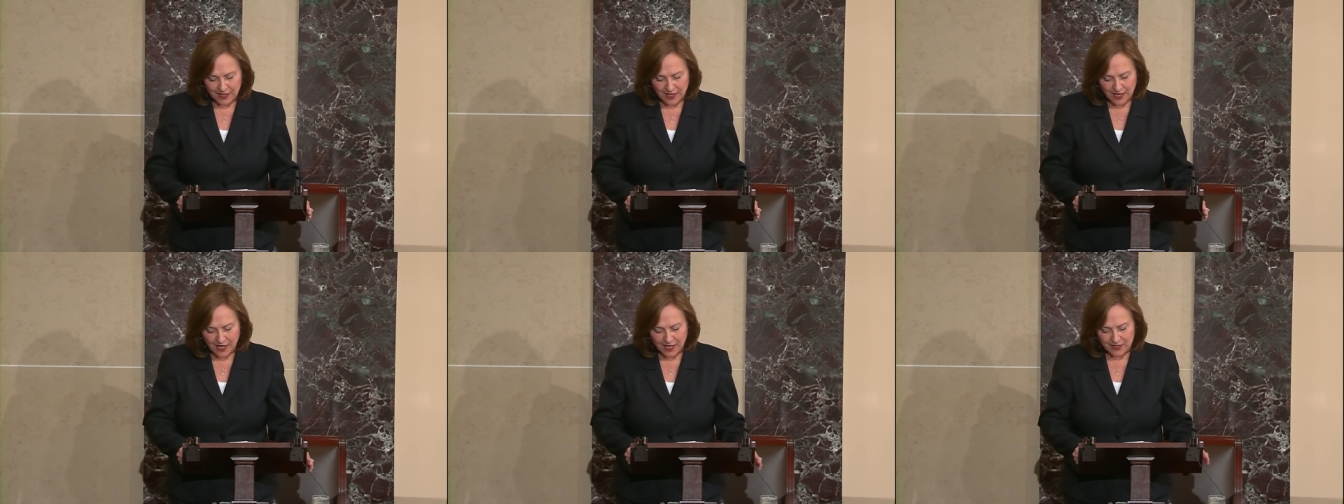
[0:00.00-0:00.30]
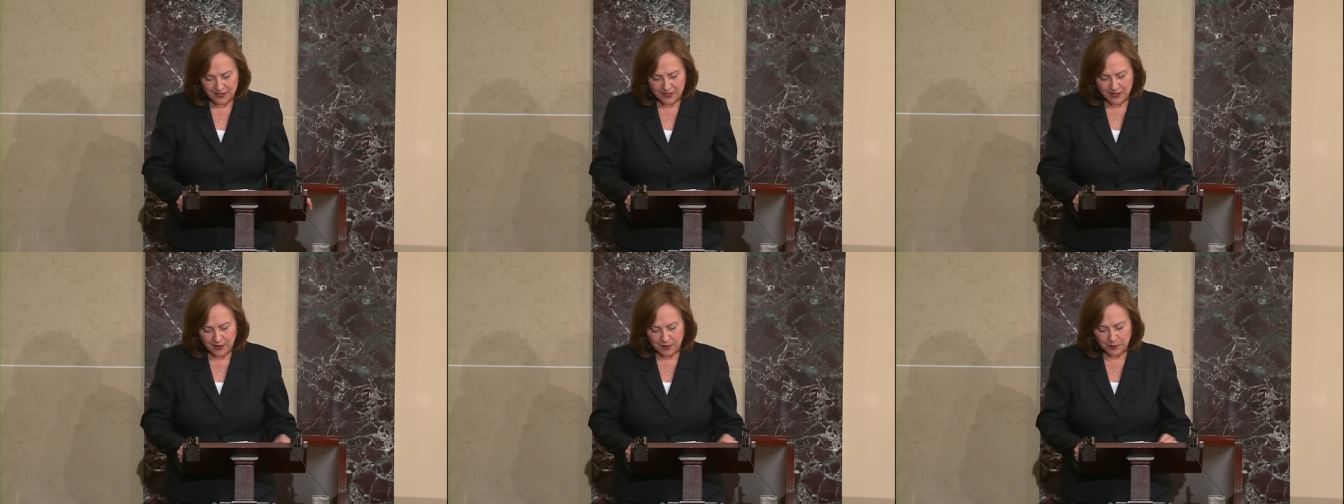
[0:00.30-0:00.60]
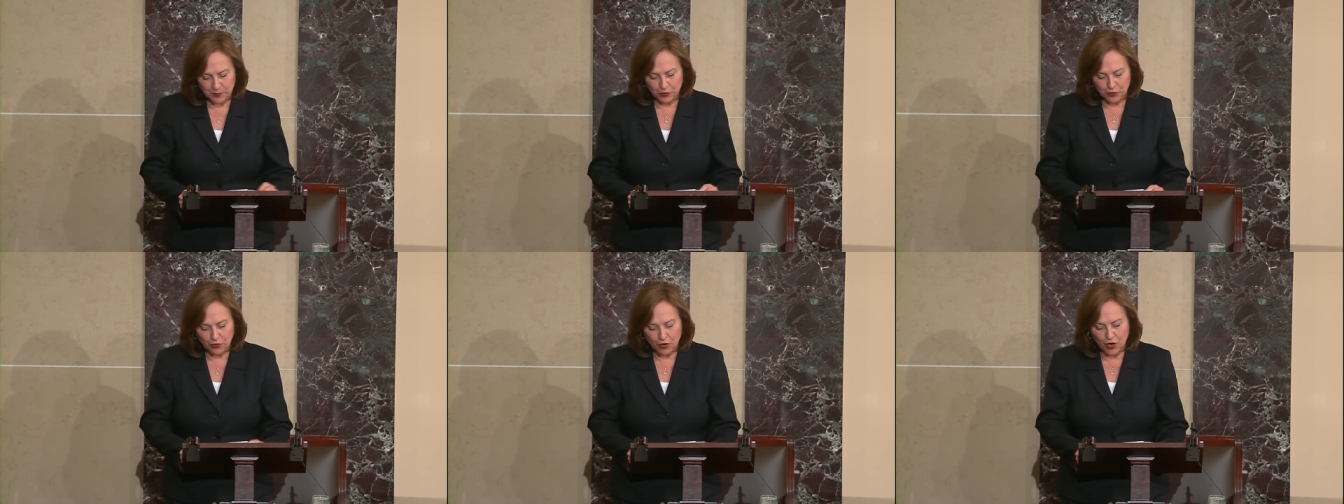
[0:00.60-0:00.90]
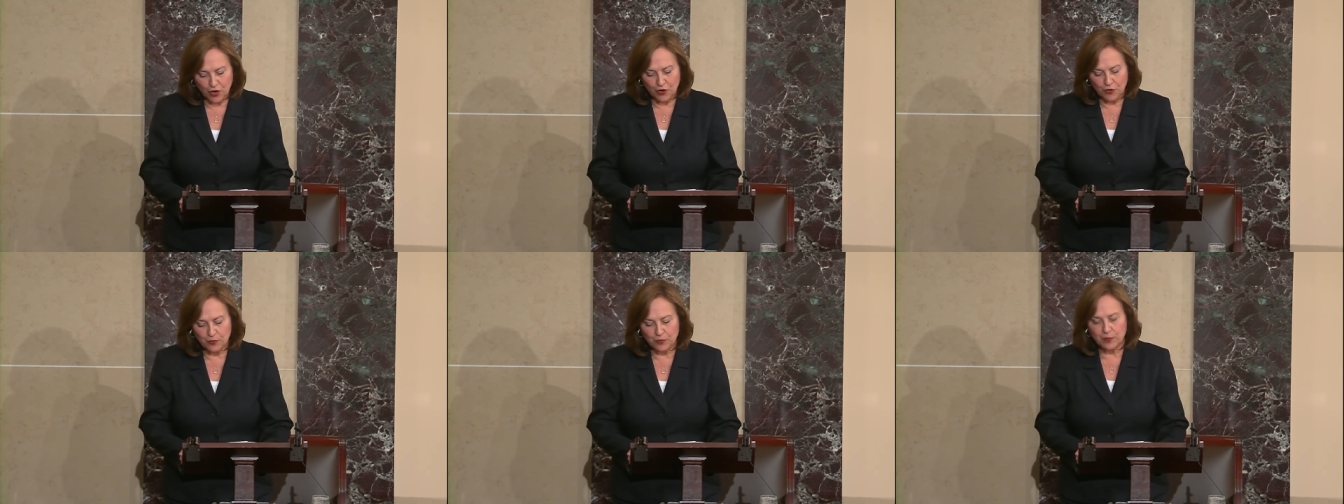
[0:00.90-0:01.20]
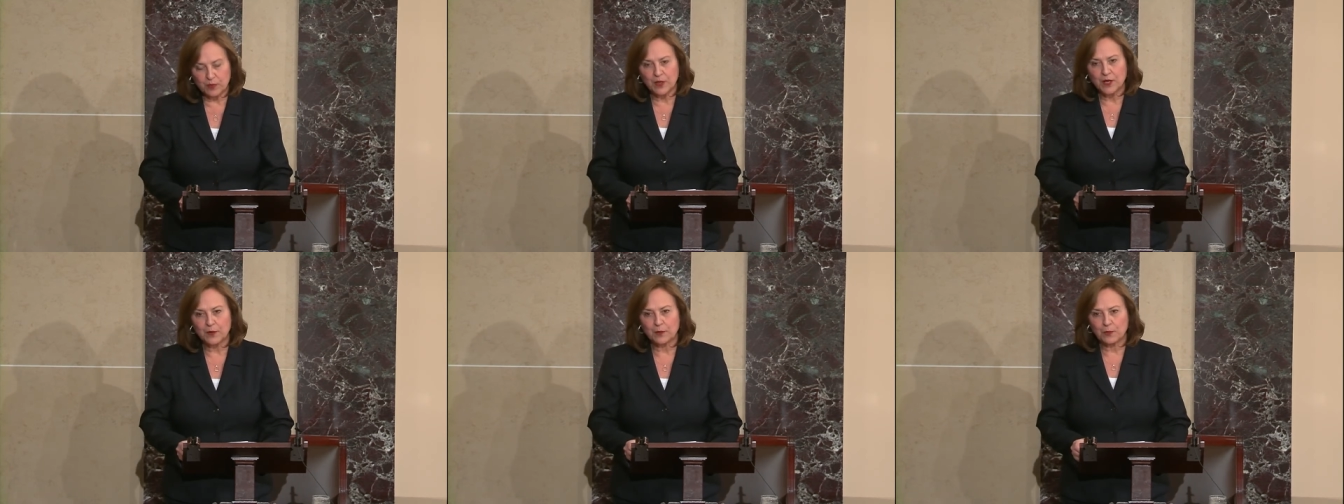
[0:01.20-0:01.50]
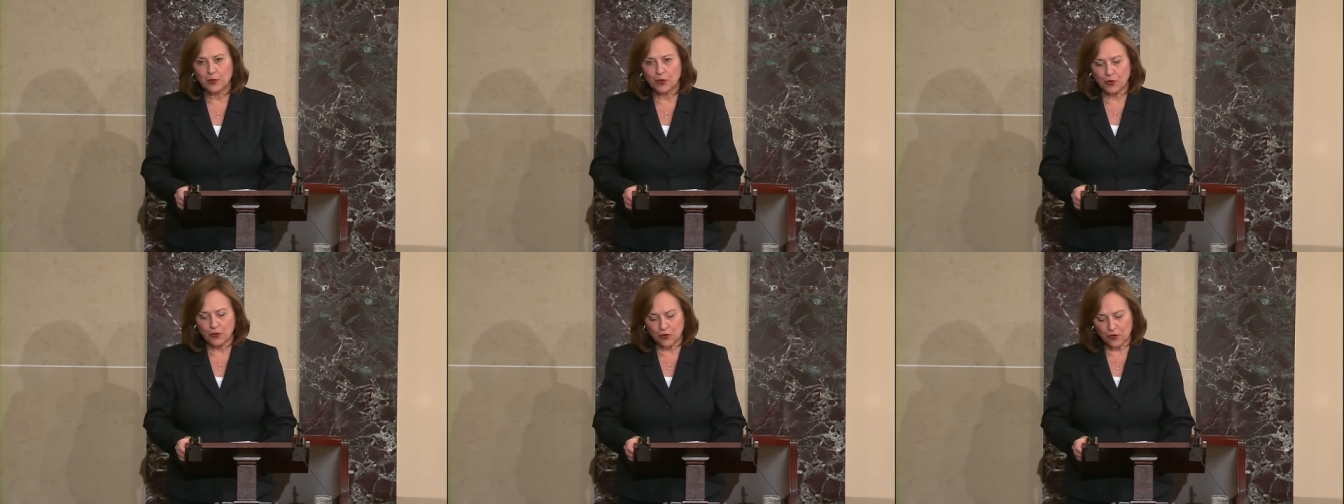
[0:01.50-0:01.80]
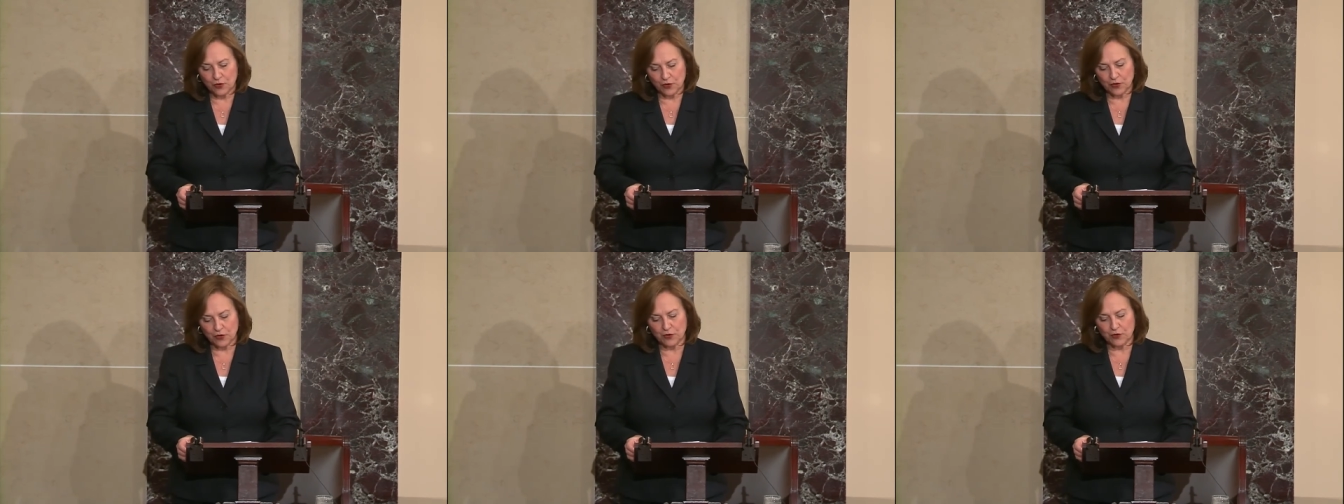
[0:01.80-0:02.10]
As a pro
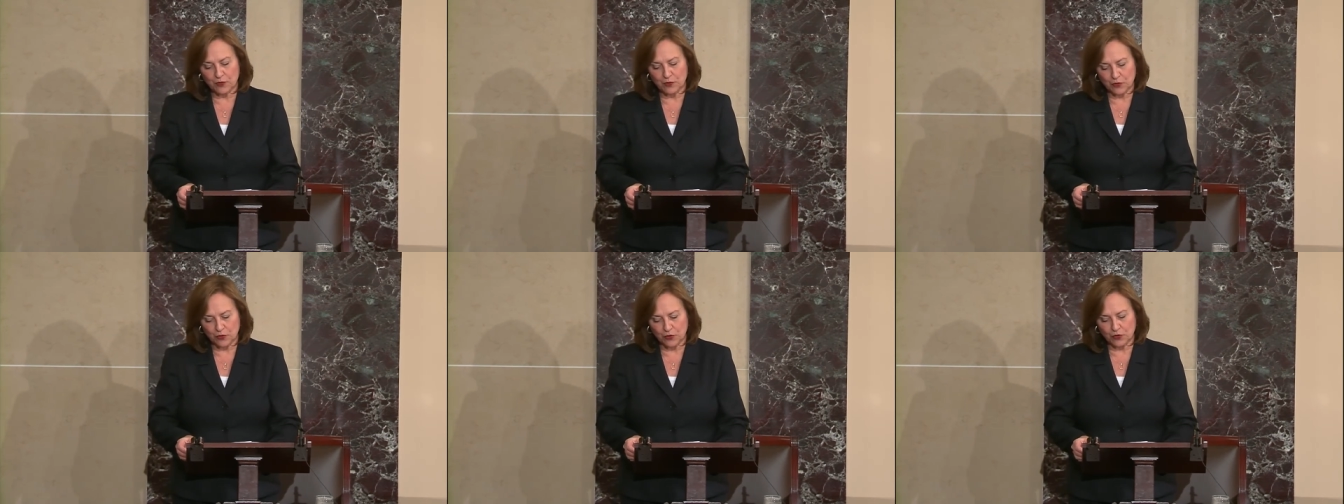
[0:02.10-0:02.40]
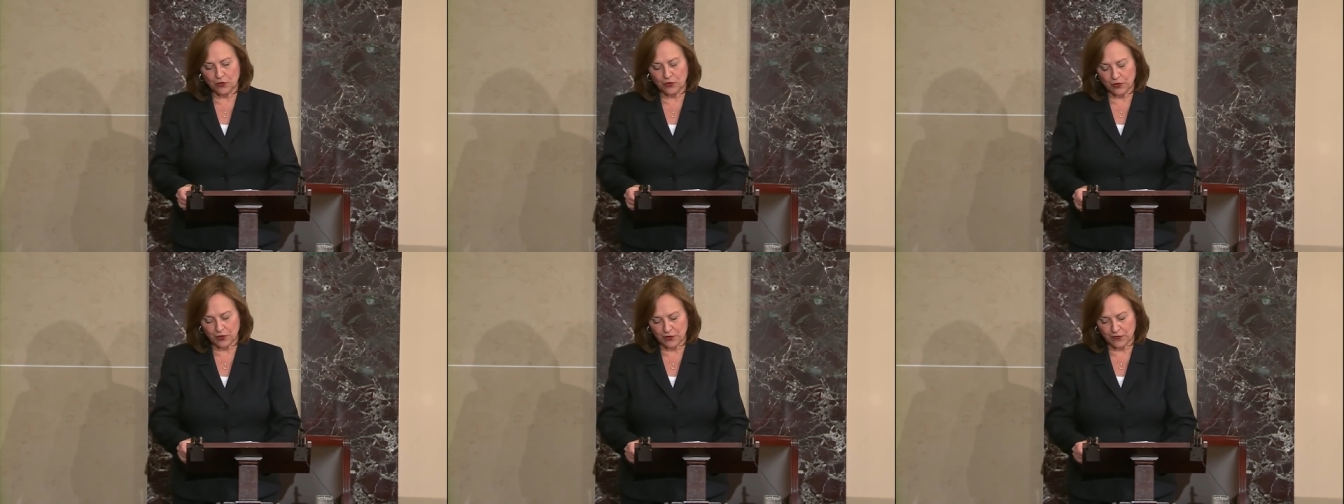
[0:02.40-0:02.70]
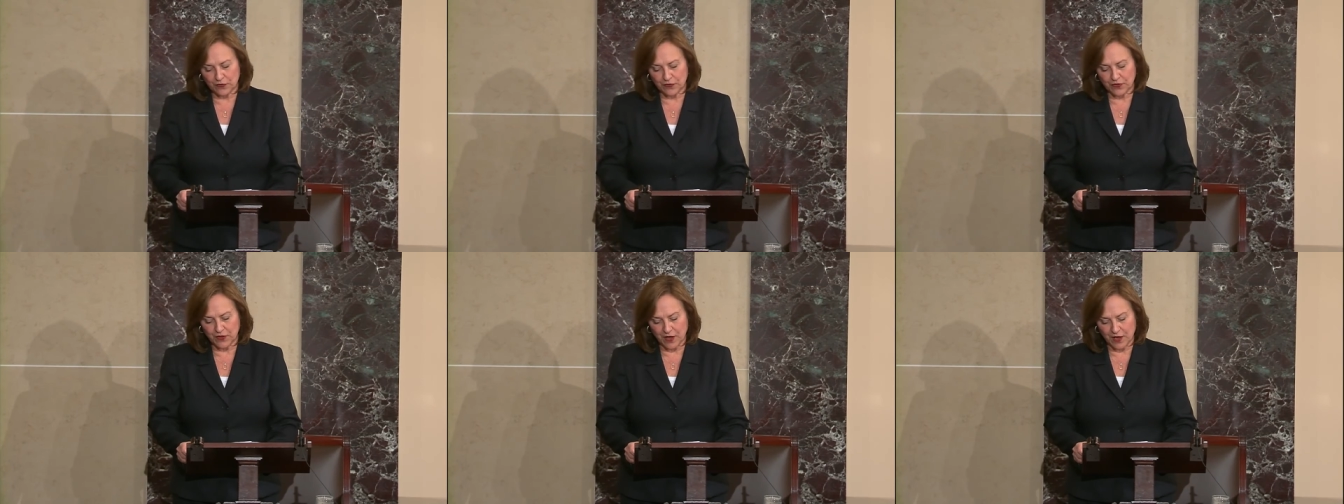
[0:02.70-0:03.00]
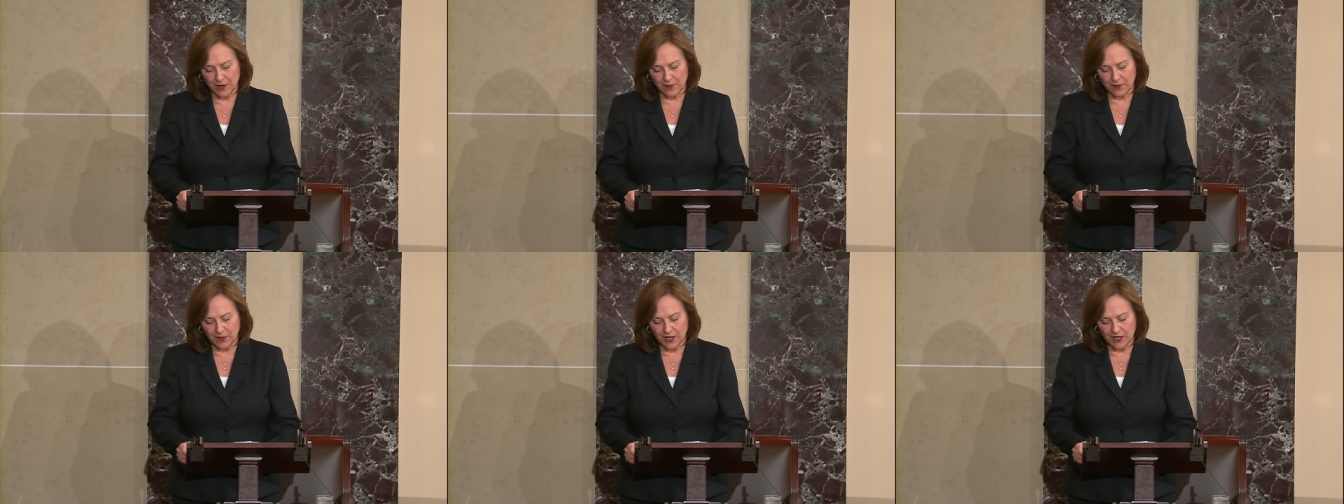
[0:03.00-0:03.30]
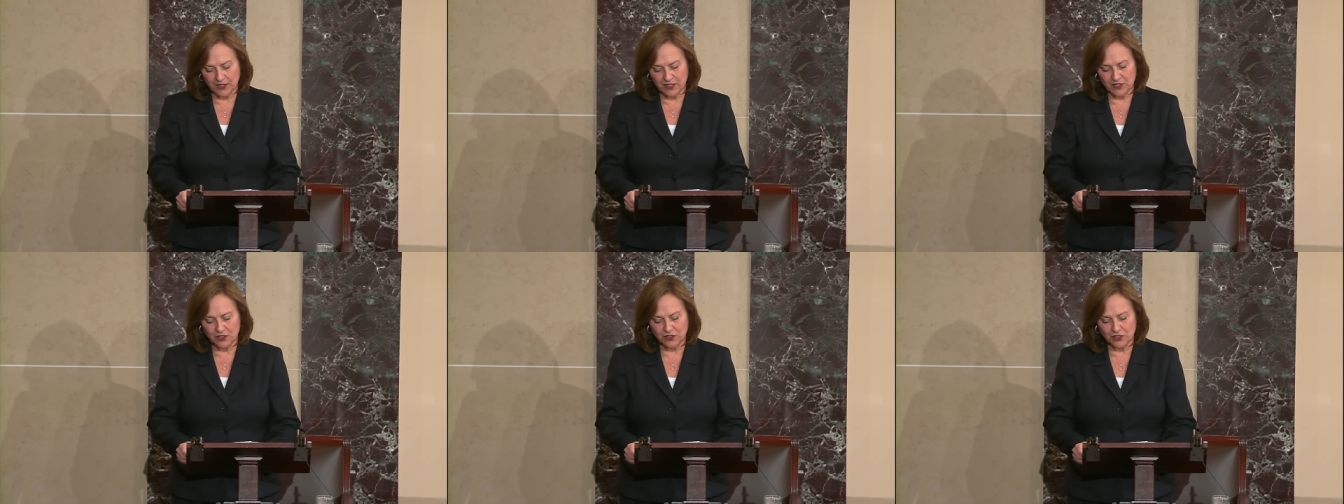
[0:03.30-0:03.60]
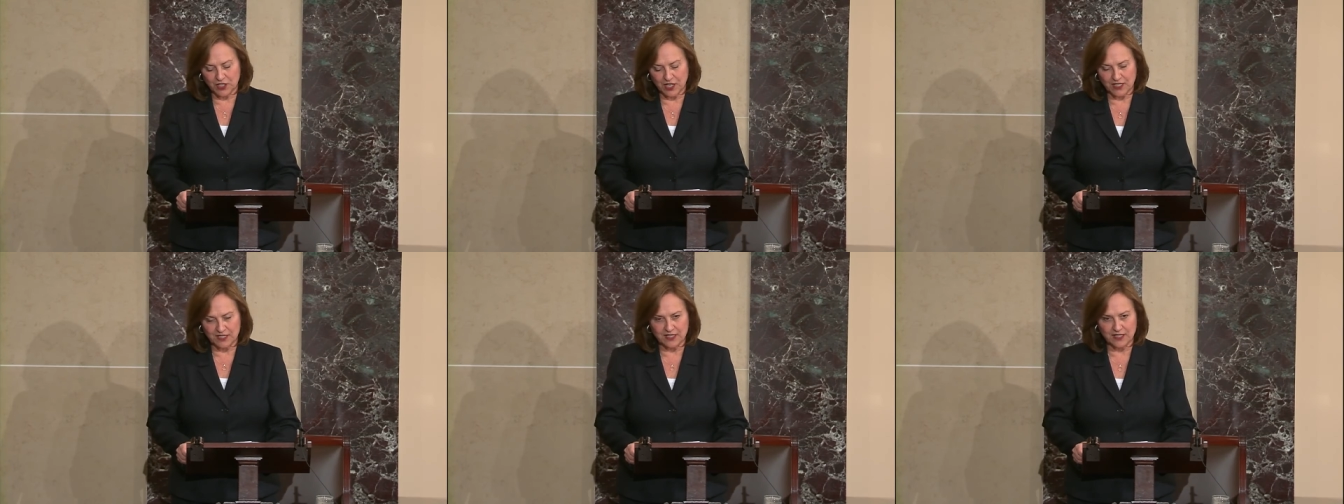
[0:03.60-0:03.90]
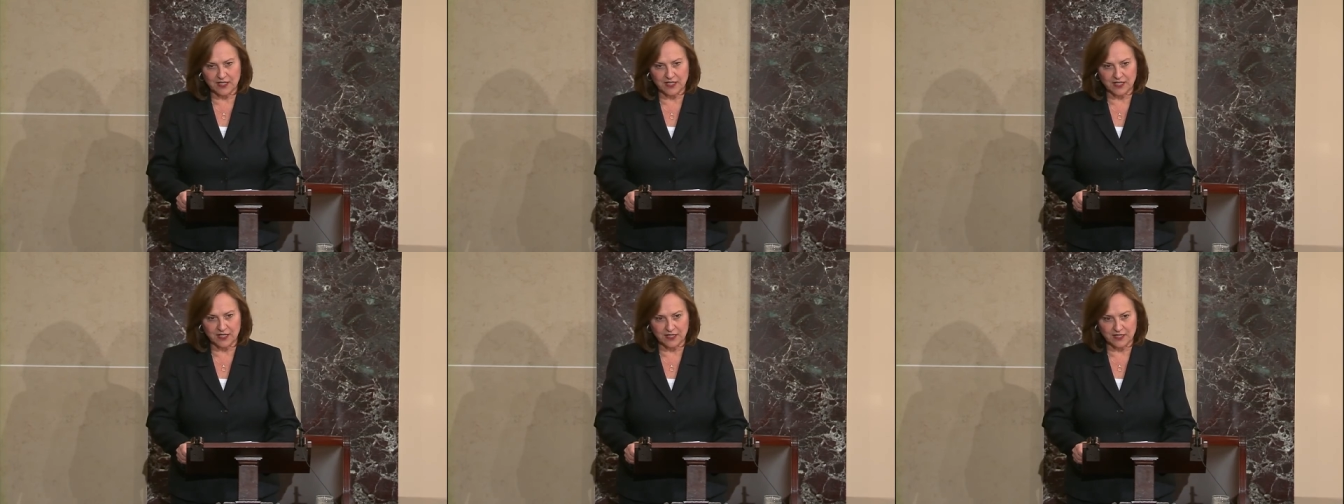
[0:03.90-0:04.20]
poor rule of thumb, I
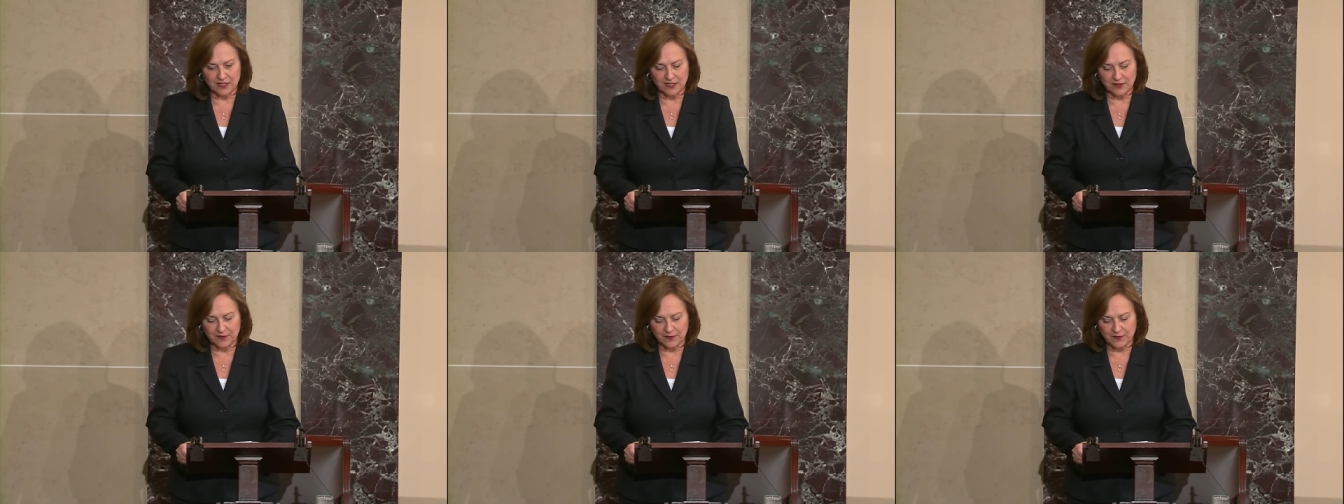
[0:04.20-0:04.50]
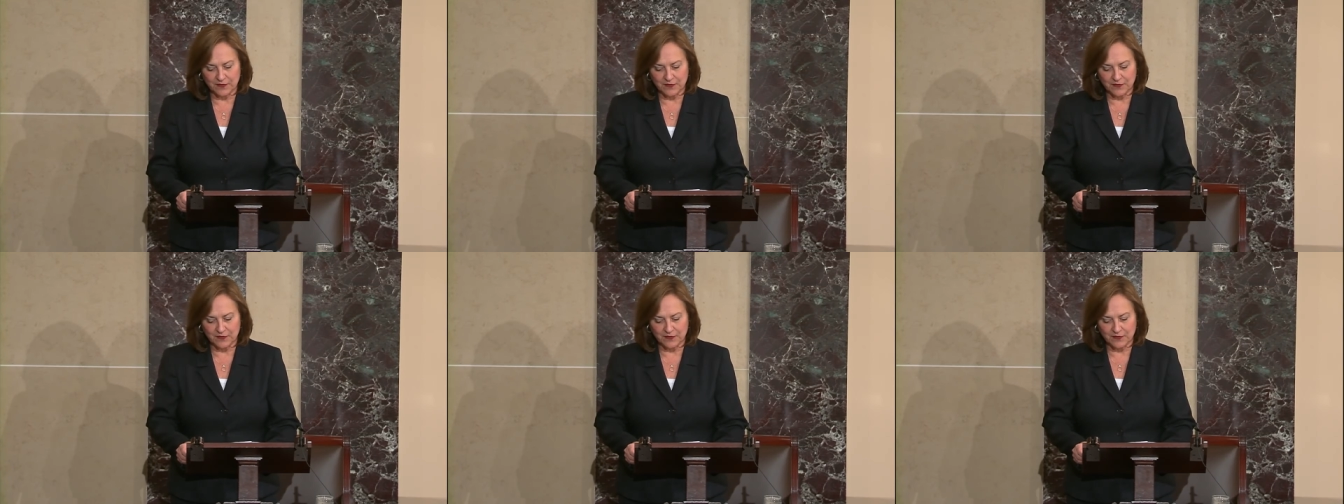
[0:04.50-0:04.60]
suggest this.